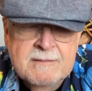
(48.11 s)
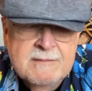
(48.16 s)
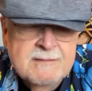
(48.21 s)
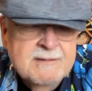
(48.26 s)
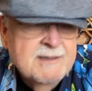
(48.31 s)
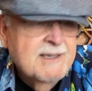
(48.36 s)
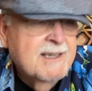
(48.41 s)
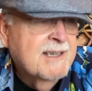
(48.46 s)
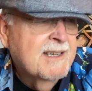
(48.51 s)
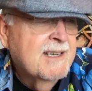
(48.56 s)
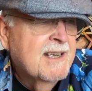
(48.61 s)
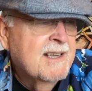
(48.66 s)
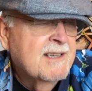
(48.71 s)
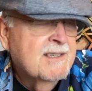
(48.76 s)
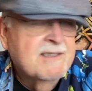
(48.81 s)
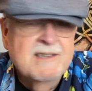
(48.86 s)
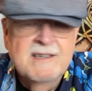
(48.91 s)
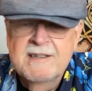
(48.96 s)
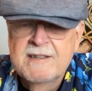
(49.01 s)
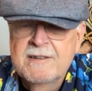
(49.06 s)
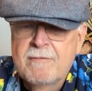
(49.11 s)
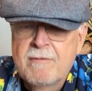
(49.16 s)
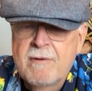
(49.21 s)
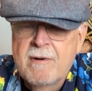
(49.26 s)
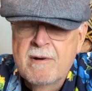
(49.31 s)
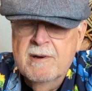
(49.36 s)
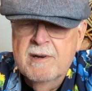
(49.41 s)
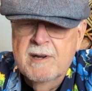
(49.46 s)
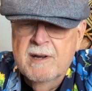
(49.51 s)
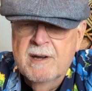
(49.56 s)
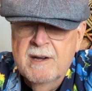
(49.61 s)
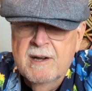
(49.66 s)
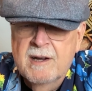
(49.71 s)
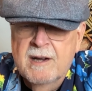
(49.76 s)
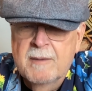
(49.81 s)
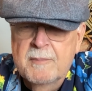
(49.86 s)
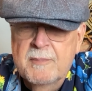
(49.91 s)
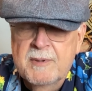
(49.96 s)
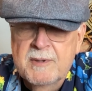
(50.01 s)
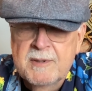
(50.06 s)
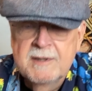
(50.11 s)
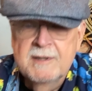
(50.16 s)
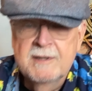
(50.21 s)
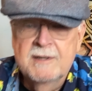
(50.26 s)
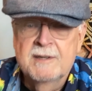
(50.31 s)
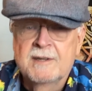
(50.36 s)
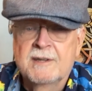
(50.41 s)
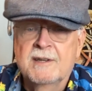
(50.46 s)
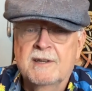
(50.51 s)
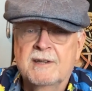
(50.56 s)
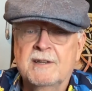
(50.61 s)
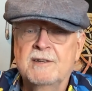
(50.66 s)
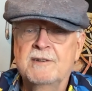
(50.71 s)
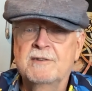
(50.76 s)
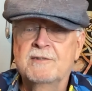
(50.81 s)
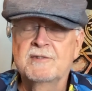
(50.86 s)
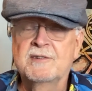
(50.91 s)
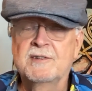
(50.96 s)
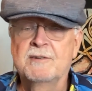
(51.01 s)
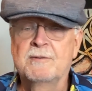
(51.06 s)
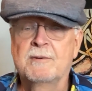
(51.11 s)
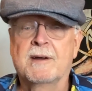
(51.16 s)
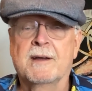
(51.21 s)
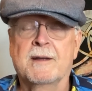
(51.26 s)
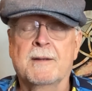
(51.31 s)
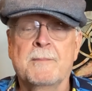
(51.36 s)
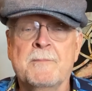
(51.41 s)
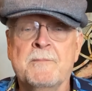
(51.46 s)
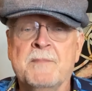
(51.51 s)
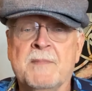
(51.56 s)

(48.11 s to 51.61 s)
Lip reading: I can't say the walk up, and you'll see why.